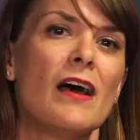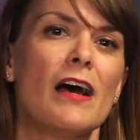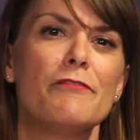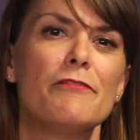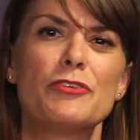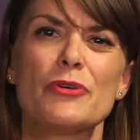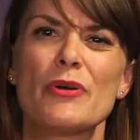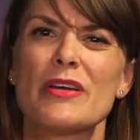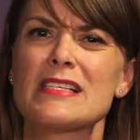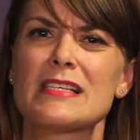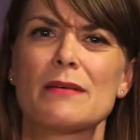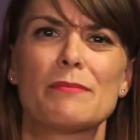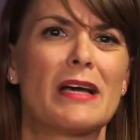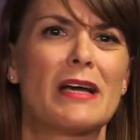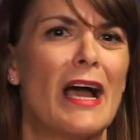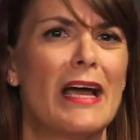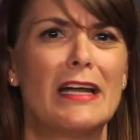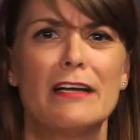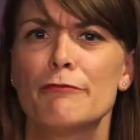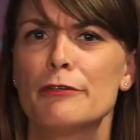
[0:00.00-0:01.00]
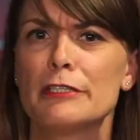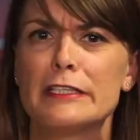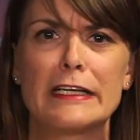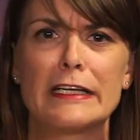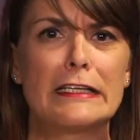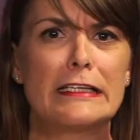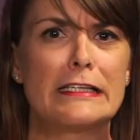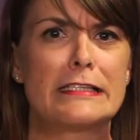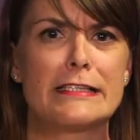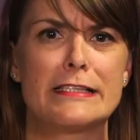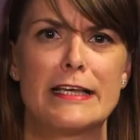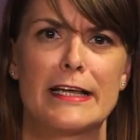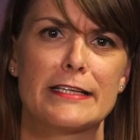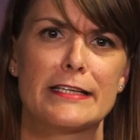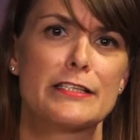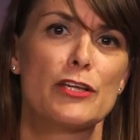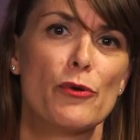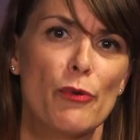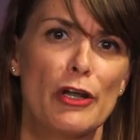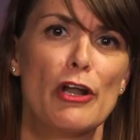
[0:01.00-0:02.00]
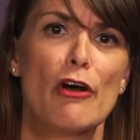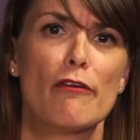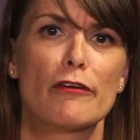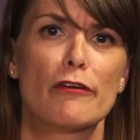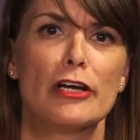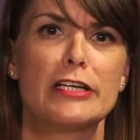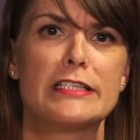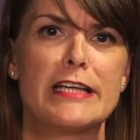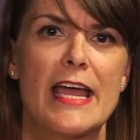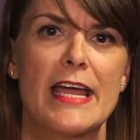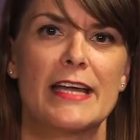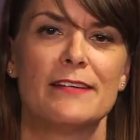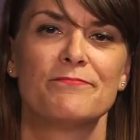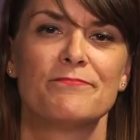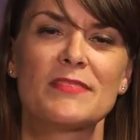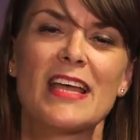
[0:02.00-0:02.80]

of doing some kind of ridiculous things to win over a date.